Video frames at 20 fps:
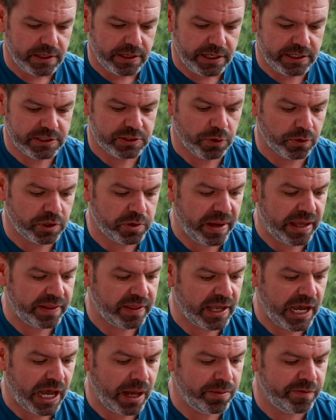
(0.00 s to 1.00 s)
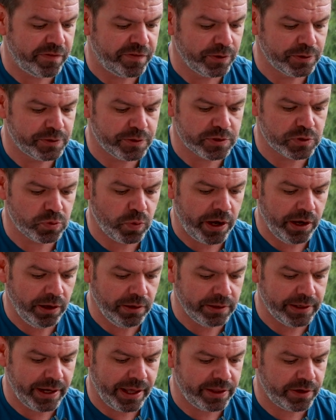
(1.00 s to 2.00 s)
He's talked about the carbon filter as
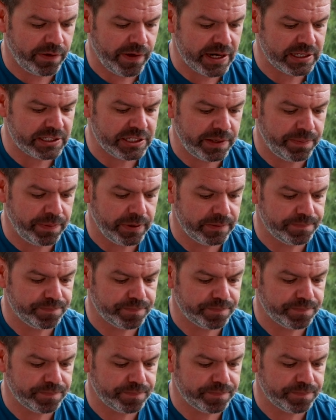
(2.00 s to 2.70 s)
well. Another great tip.